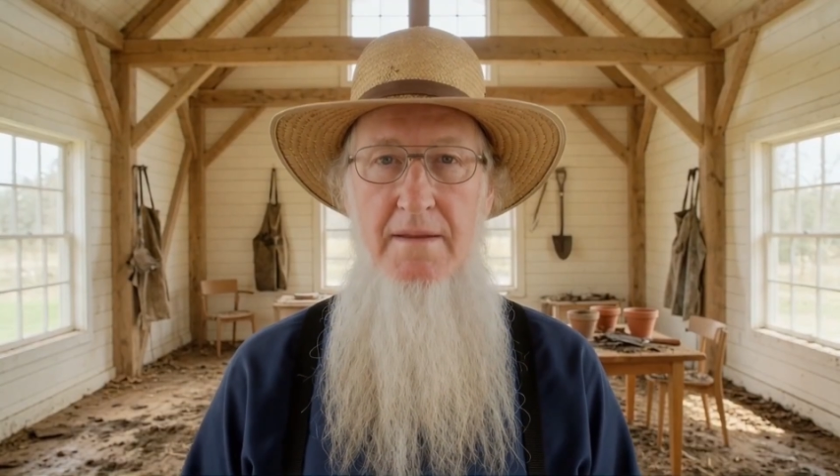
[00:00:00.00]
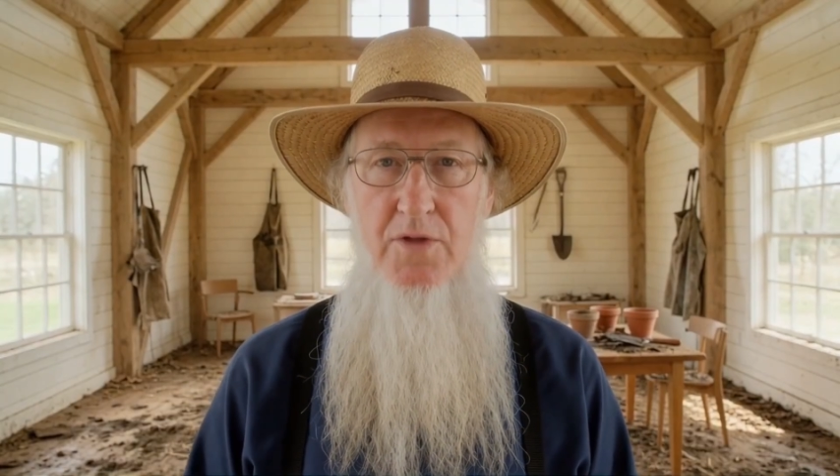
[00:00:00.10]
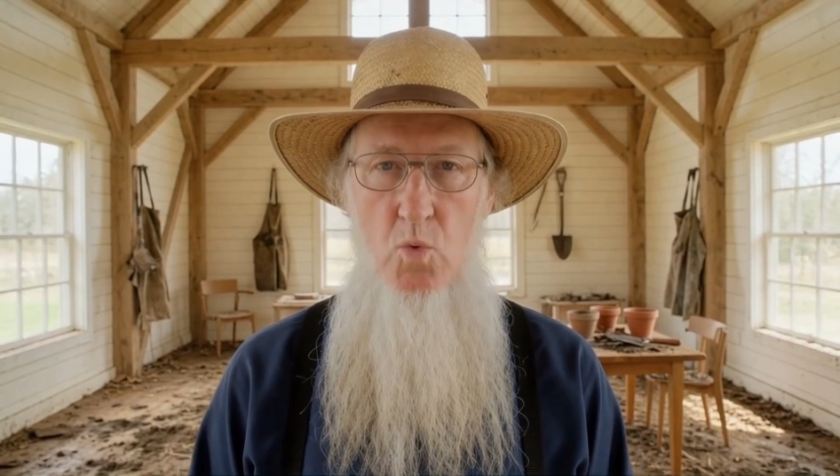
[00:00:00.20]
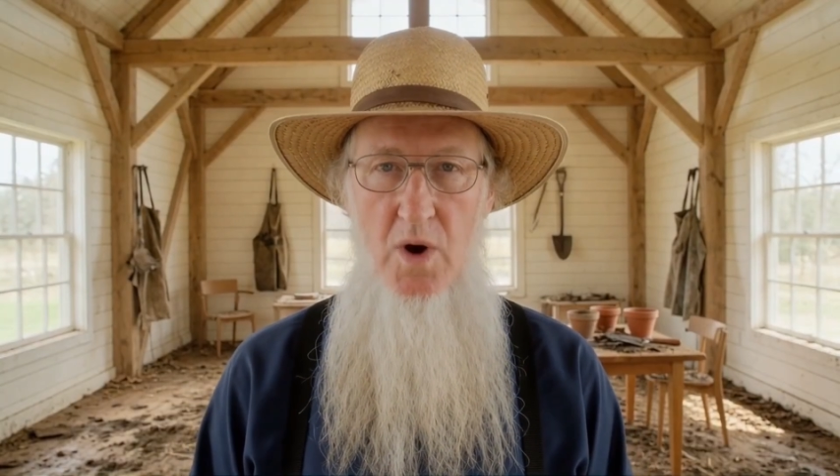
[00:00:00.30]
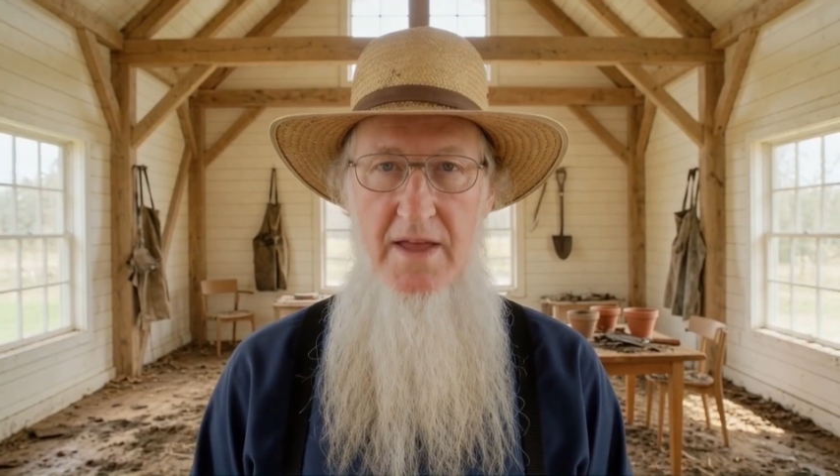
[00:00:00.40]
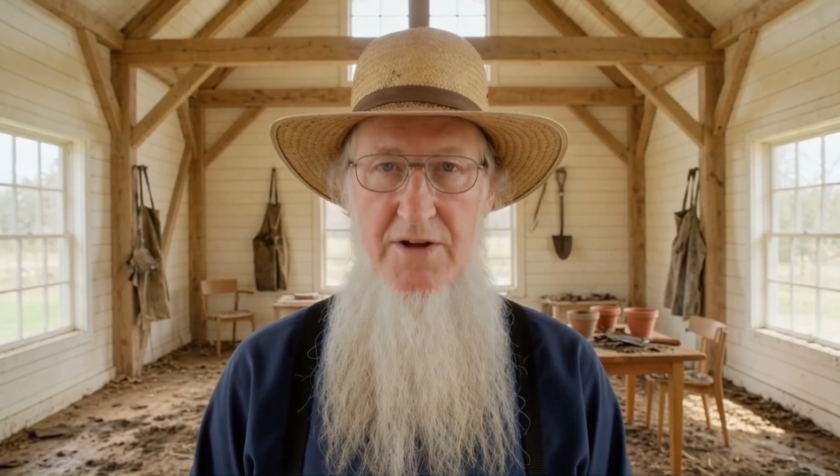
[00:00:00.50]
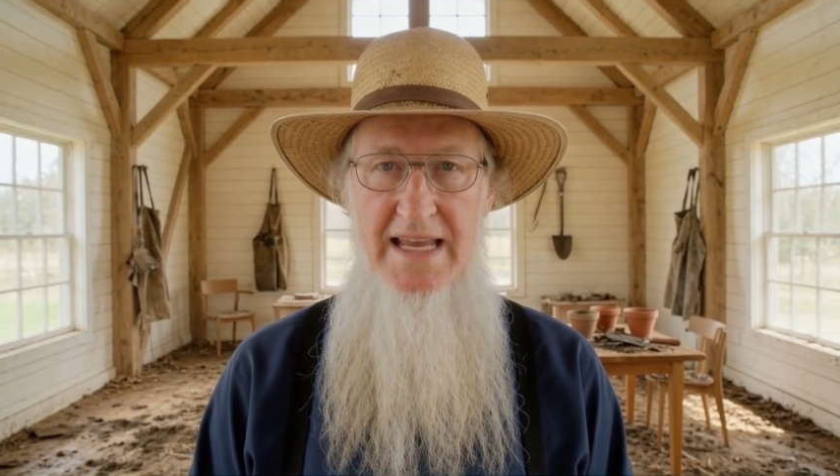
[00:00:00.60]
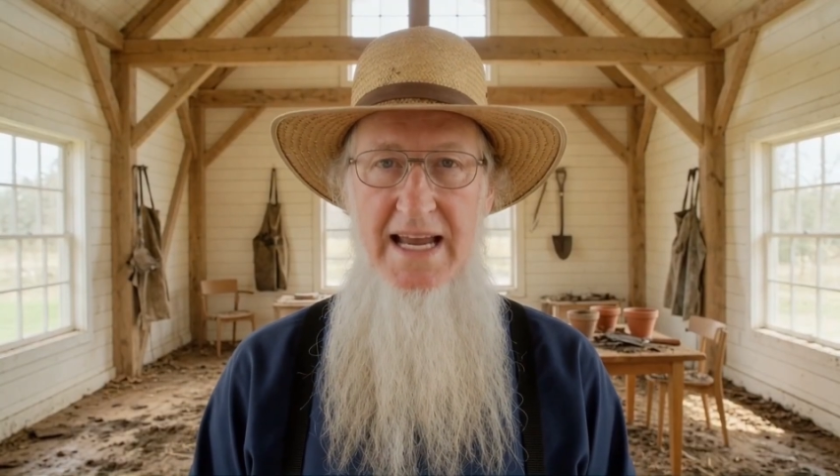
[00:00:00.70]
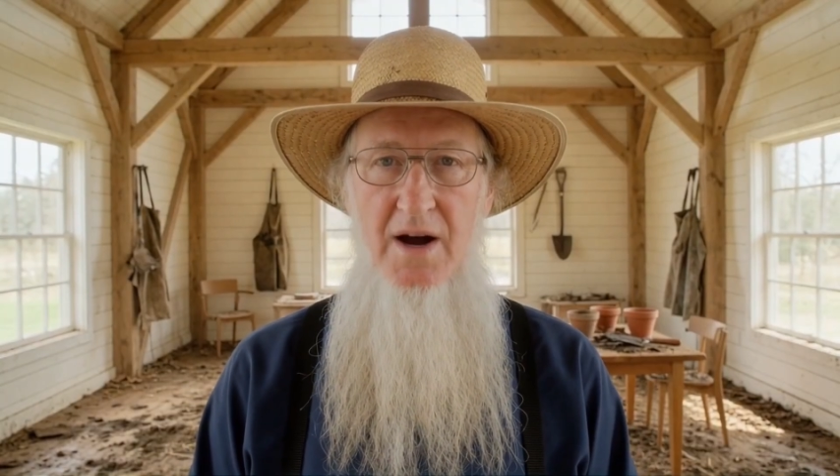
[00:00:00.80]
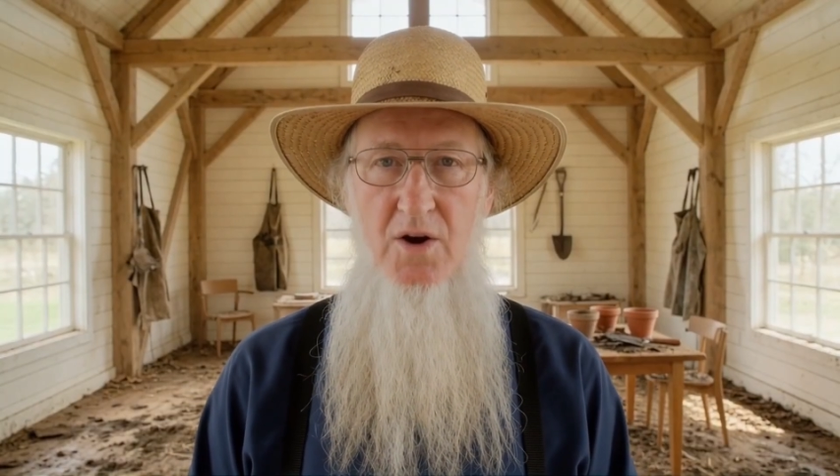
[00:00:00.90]
The wetter
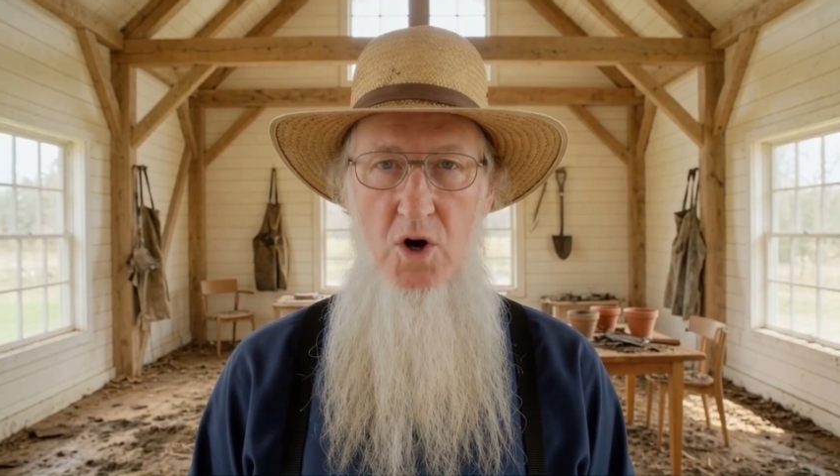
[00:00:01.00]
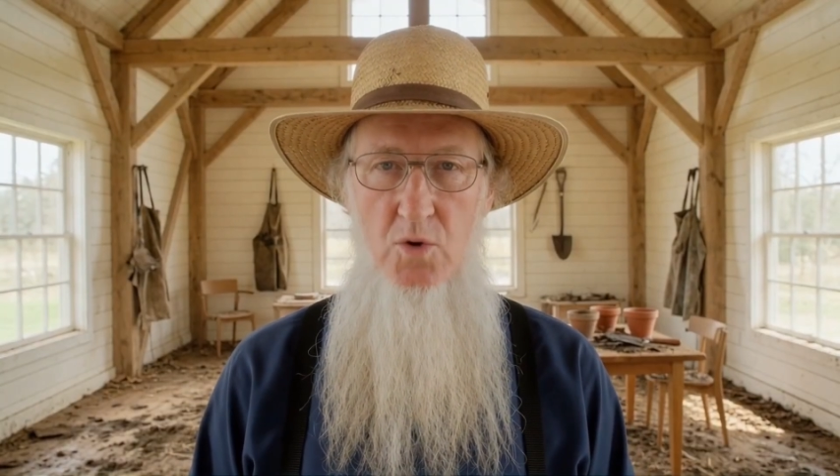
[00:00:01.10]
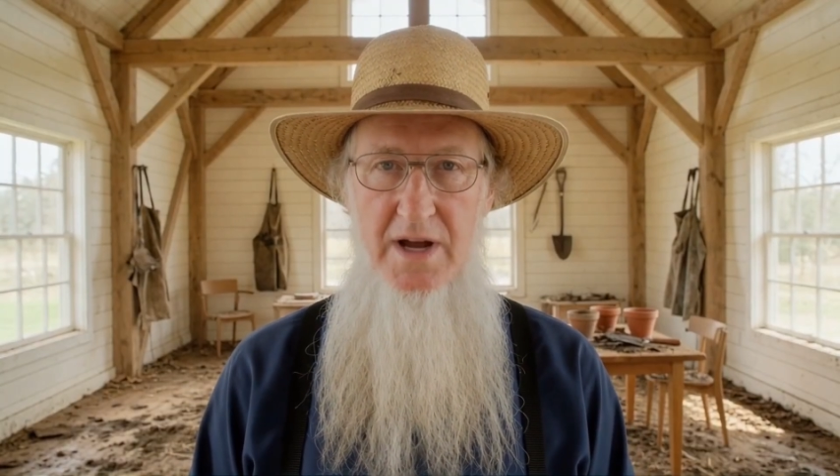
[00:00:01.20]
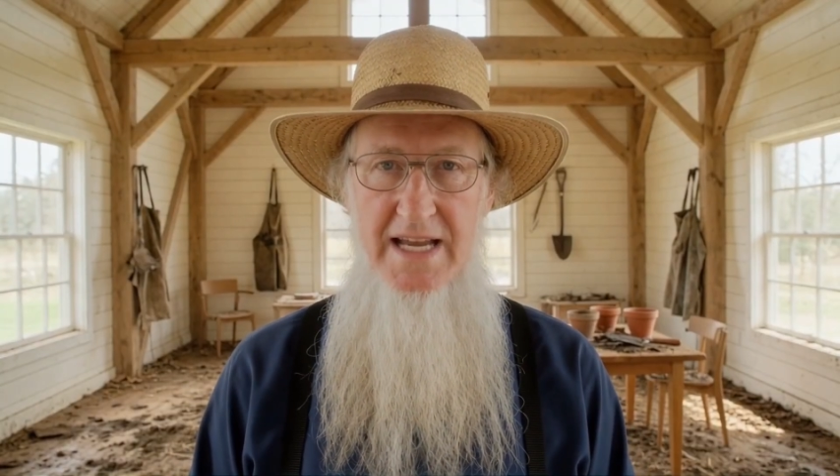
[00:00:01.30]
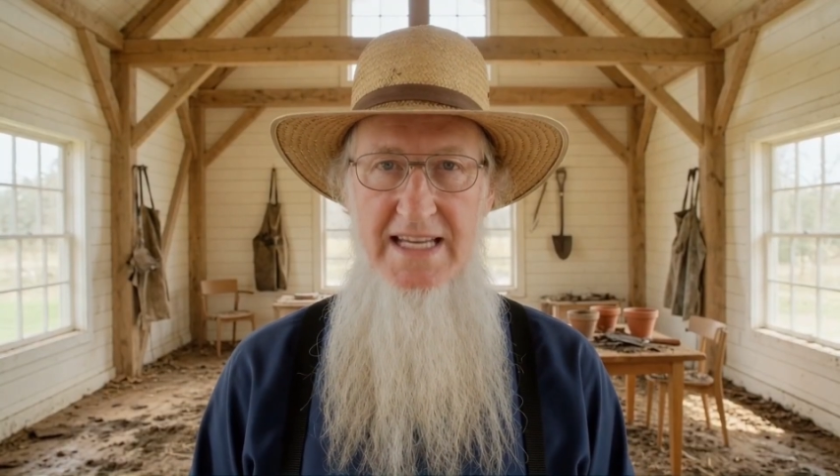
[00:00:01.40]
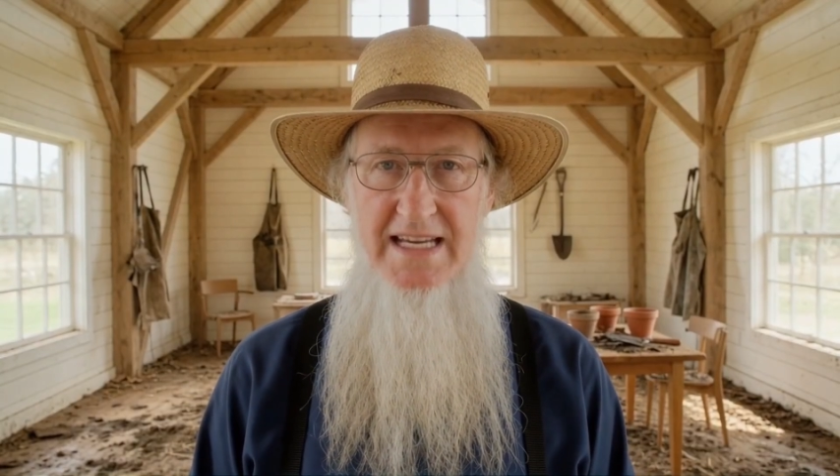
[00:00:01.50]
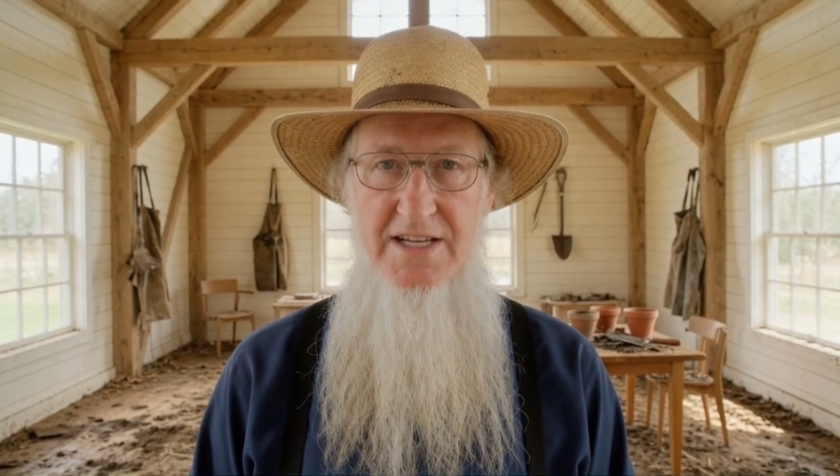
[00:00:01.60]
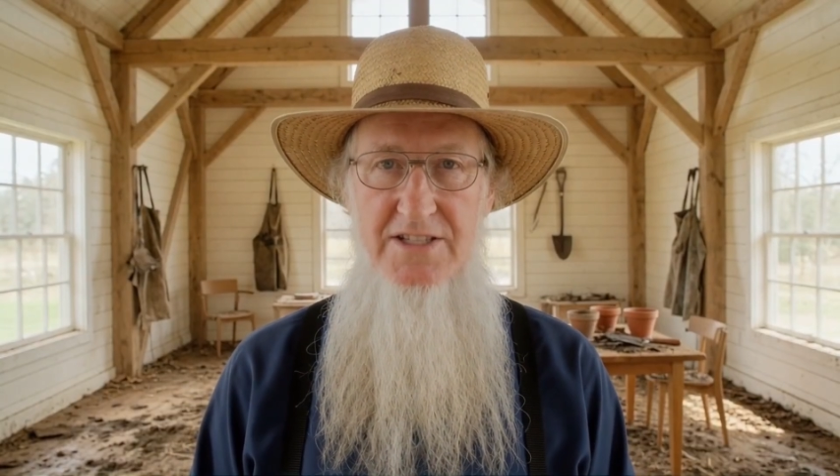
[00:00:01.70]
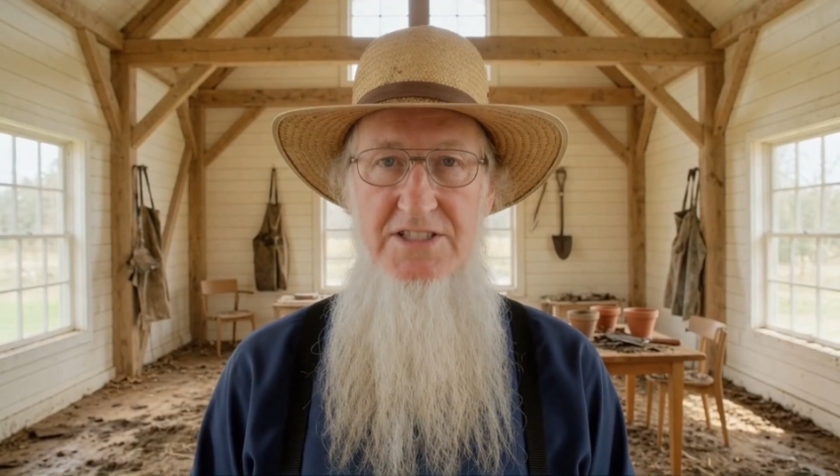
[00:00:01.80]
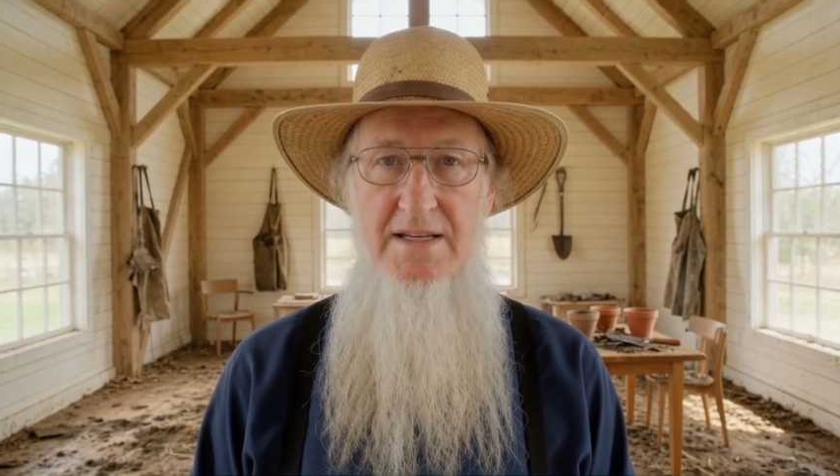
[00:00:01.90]
the air already
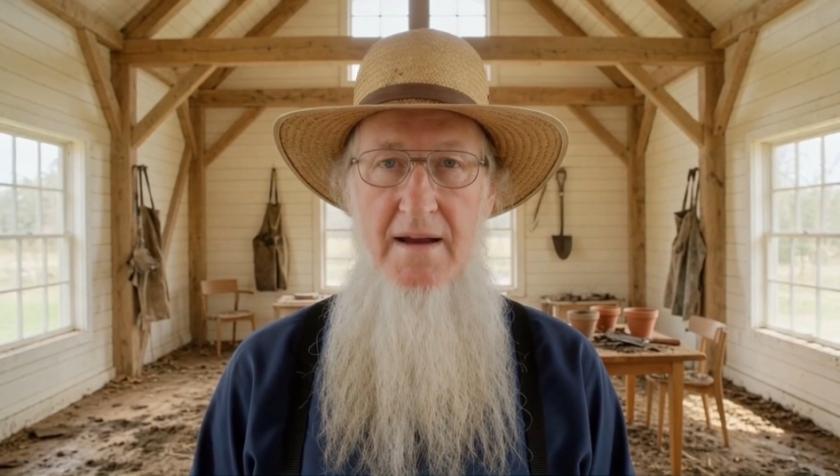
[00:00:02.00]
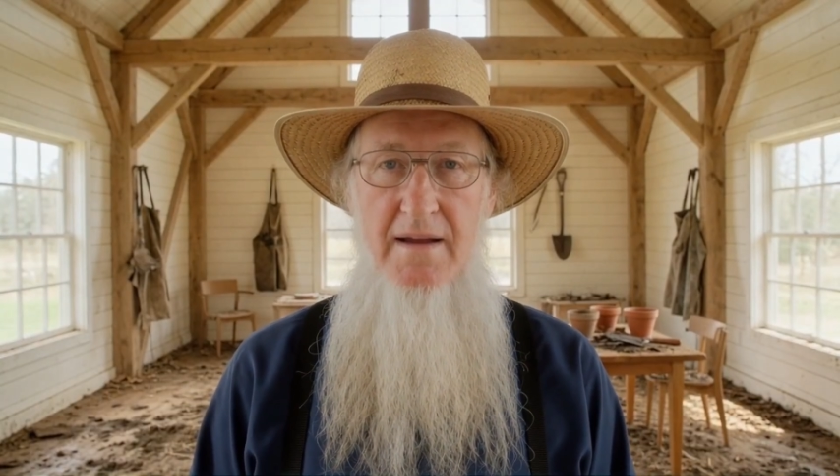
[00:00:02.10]
is,